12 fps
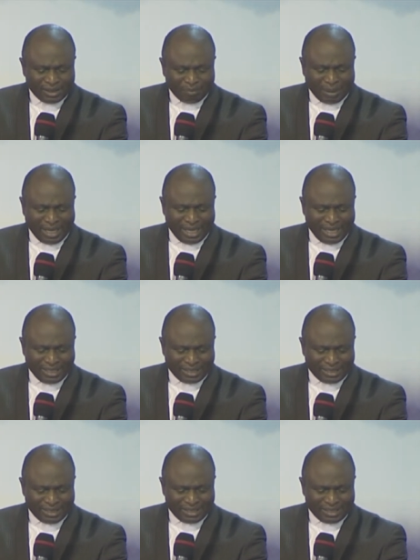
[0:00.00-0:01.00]
paid,
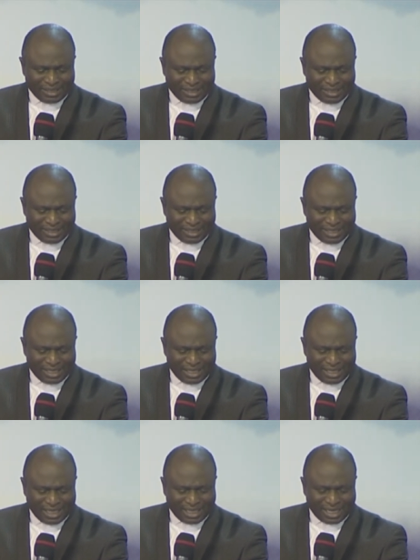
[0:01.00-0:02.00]

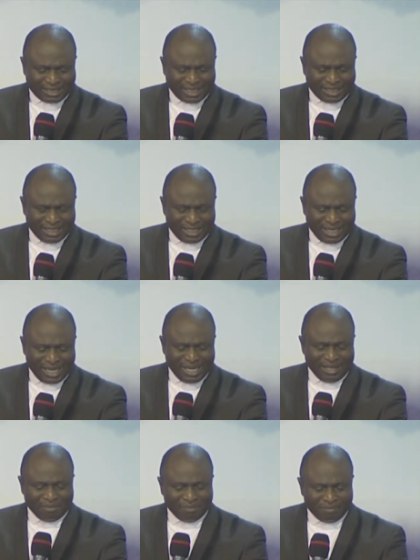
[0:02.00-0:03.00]
and I said the
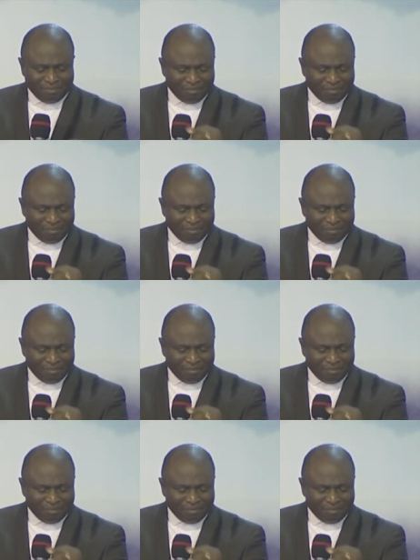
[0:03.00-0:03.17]
name